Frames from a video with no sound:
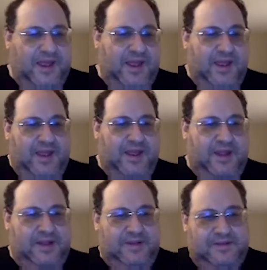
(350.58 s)

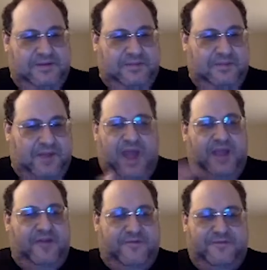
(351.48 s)
And I
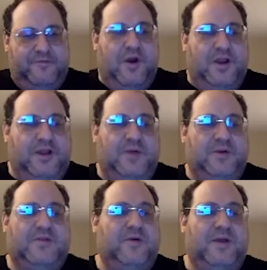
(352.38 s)
have no idea
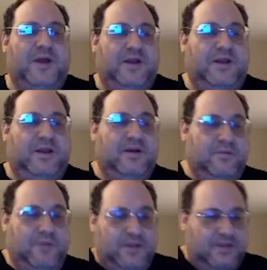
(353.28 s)
what's going on here.
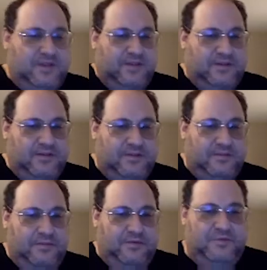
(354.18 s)
What's
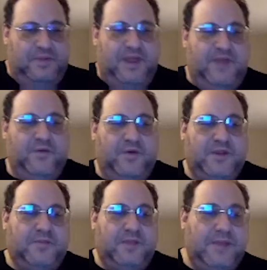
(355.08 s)
good behavior?
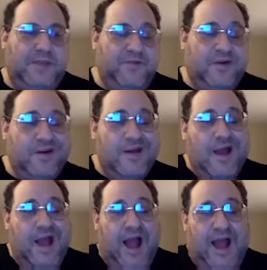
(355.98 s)
What's bad behavior?
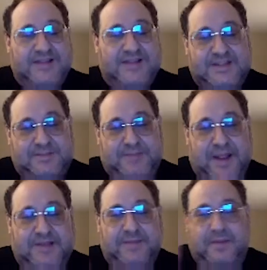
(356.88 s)
I
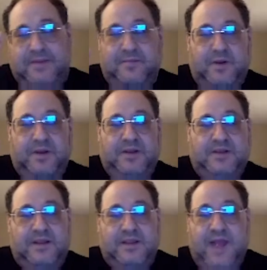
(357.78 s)
suspect it may be the one
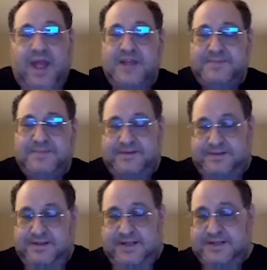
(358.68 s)
that's highest, but
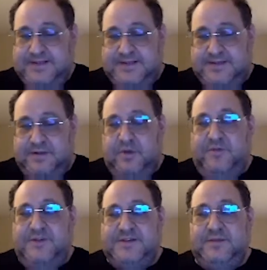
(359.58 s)
that's not
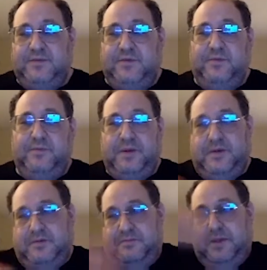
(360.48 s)
obviously true
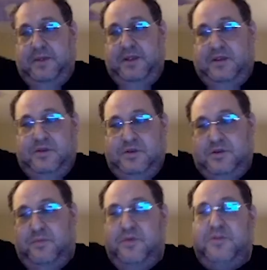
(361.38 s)
because maybe it's
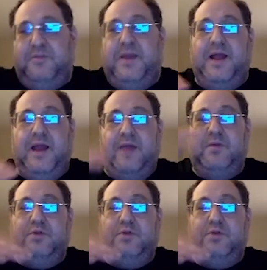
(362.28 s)
supposed to be high. I want to